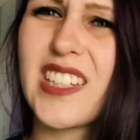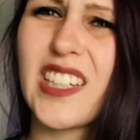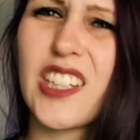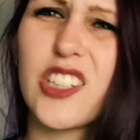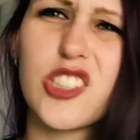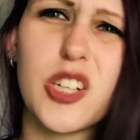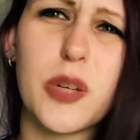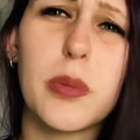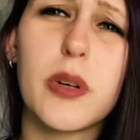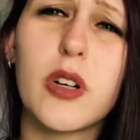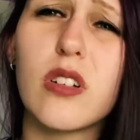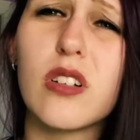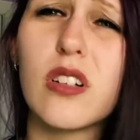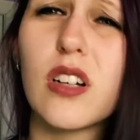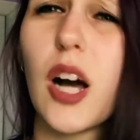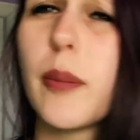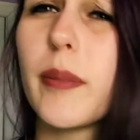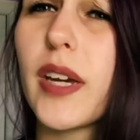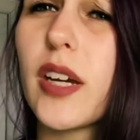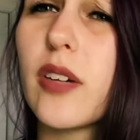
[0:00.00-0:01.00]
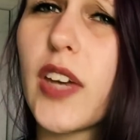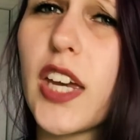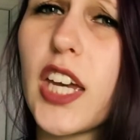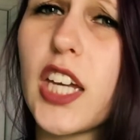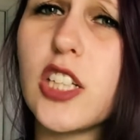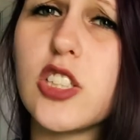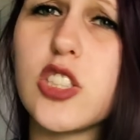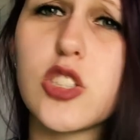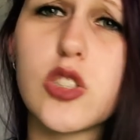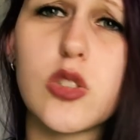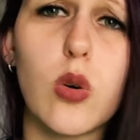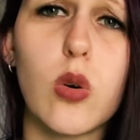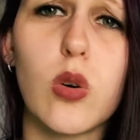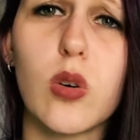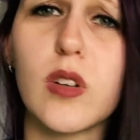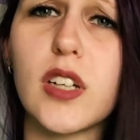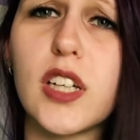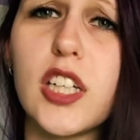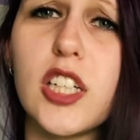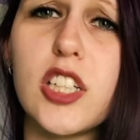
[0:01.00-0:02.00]
like your typical coming of age
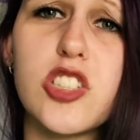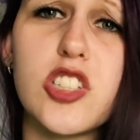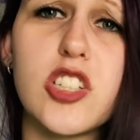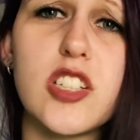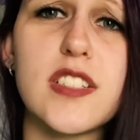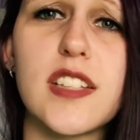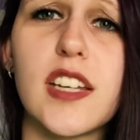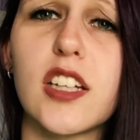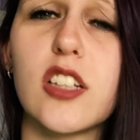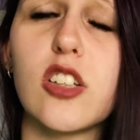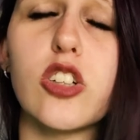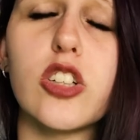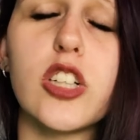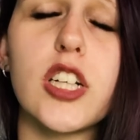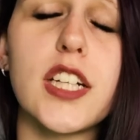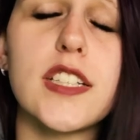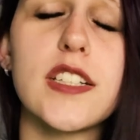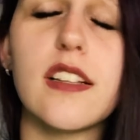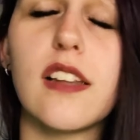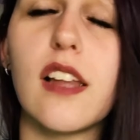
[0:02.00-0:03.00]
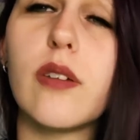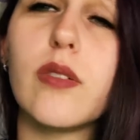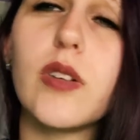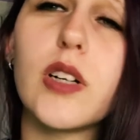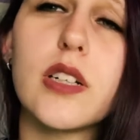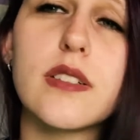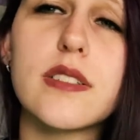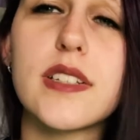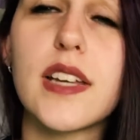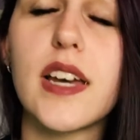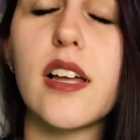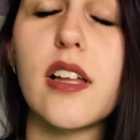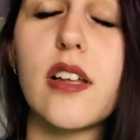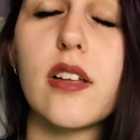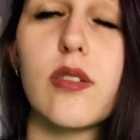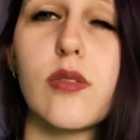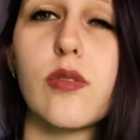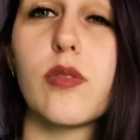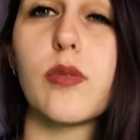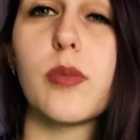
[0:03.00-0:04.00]
story. She's like learning to love
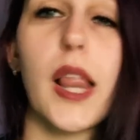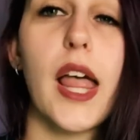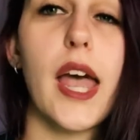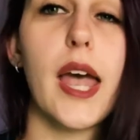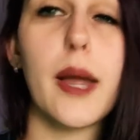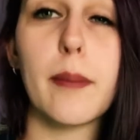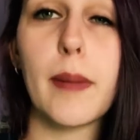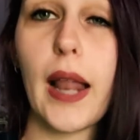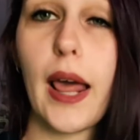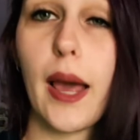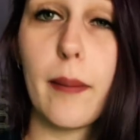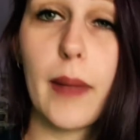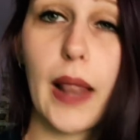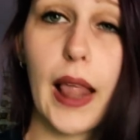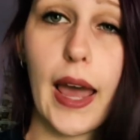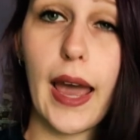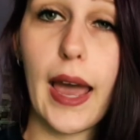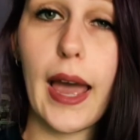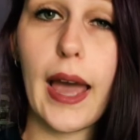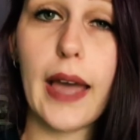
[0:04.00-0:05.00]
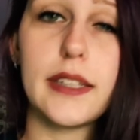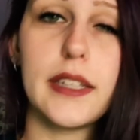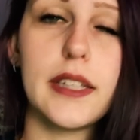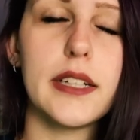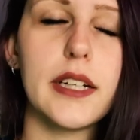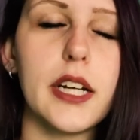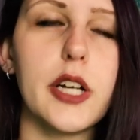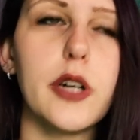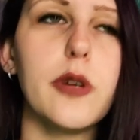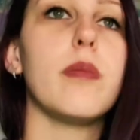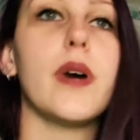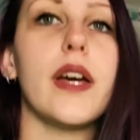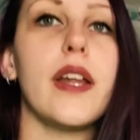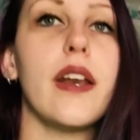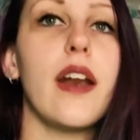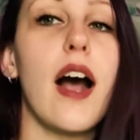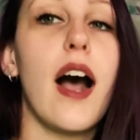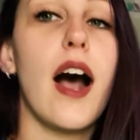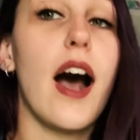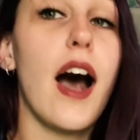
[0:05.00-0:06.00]
herself, blah blah blah, you know. But
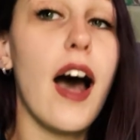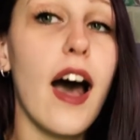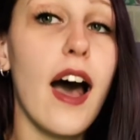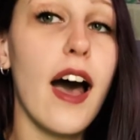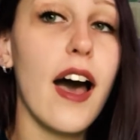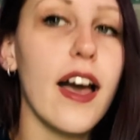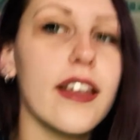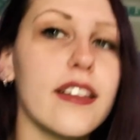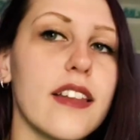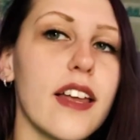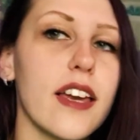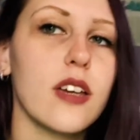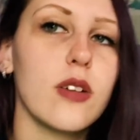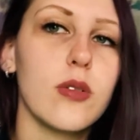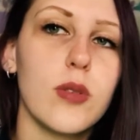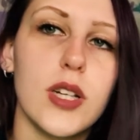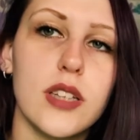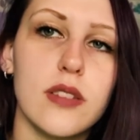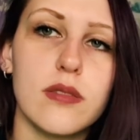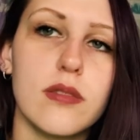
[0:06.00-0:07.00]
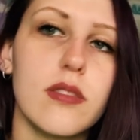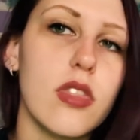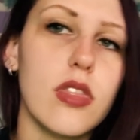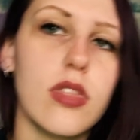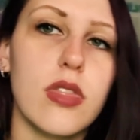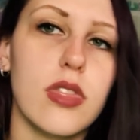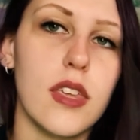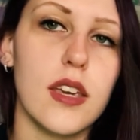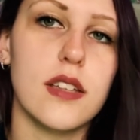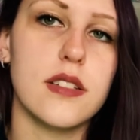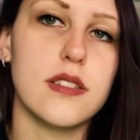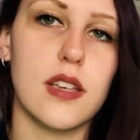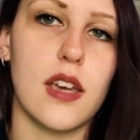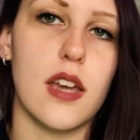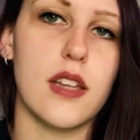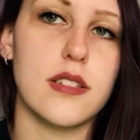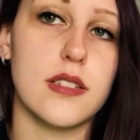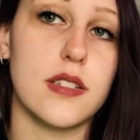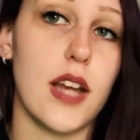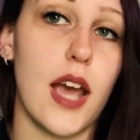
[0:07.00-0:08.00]
I like when things
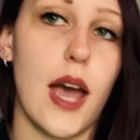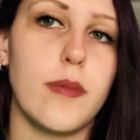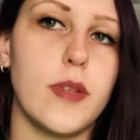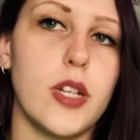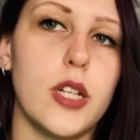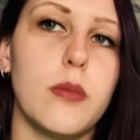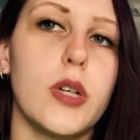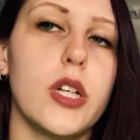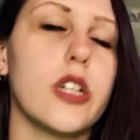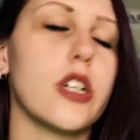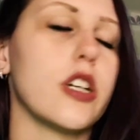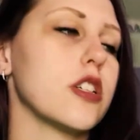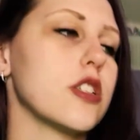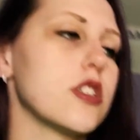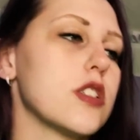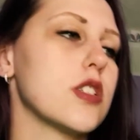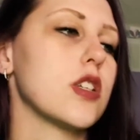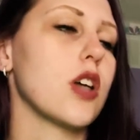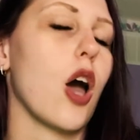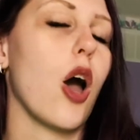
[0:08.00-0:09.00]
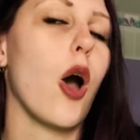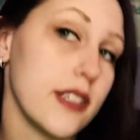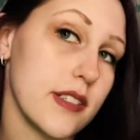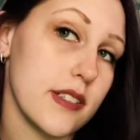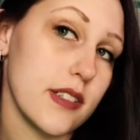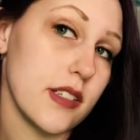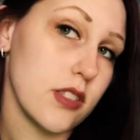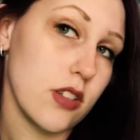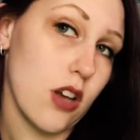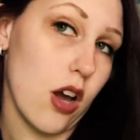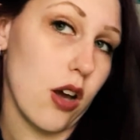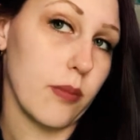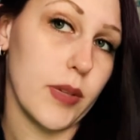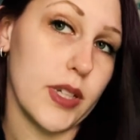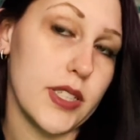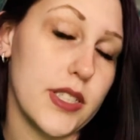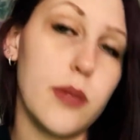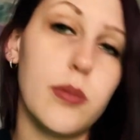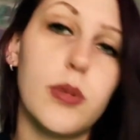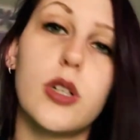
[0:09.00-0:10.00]
get stabbed and murdered, so this is not my
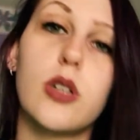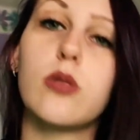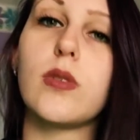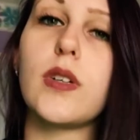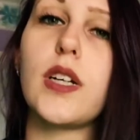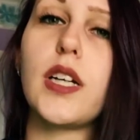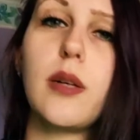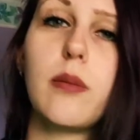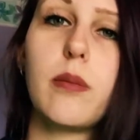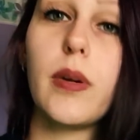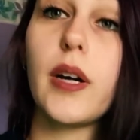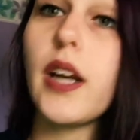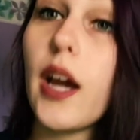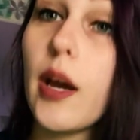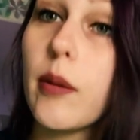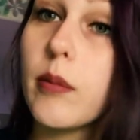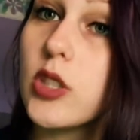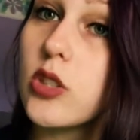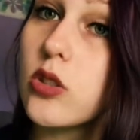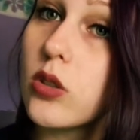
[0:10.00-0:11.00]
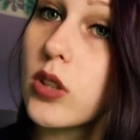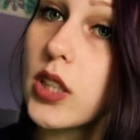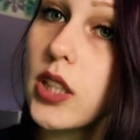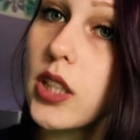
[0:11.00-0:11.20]
typical read, but I'm enjoying